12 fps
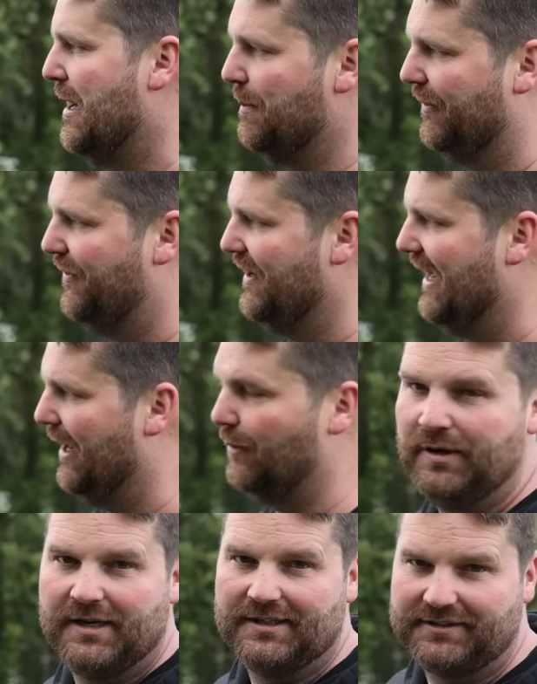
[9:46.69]
But for
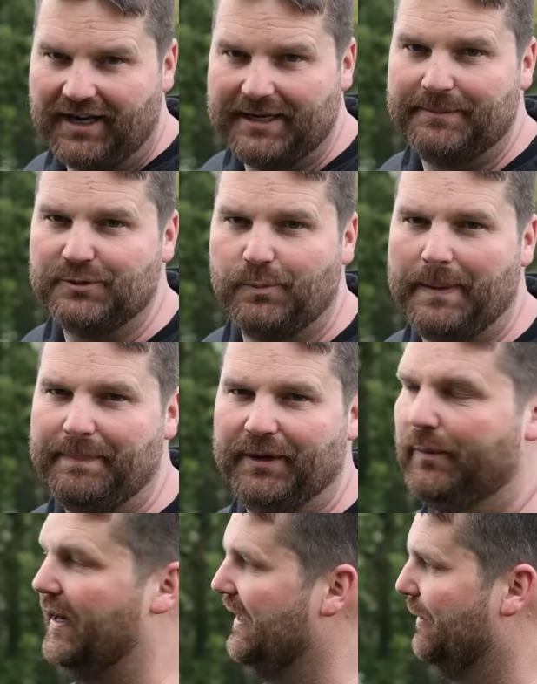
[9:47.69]
now, time is whipping
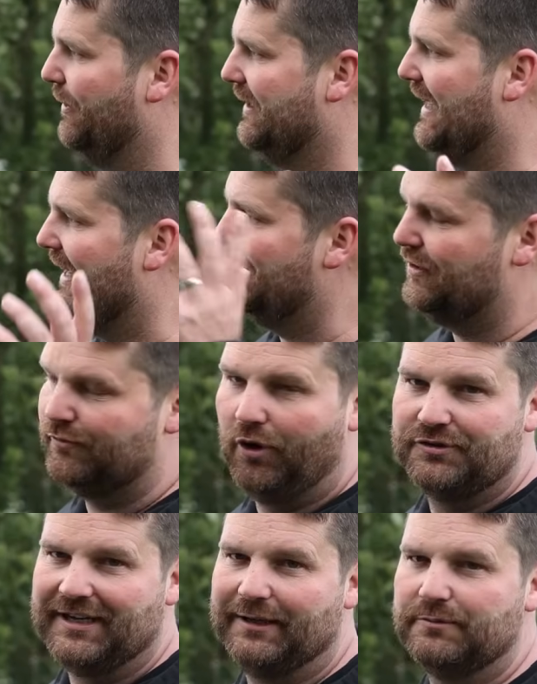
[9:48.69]
away. I want to get these
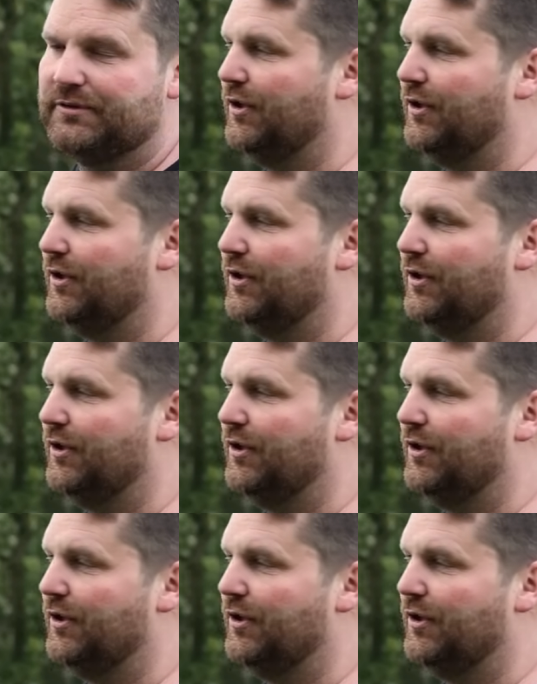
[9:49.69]
rods out.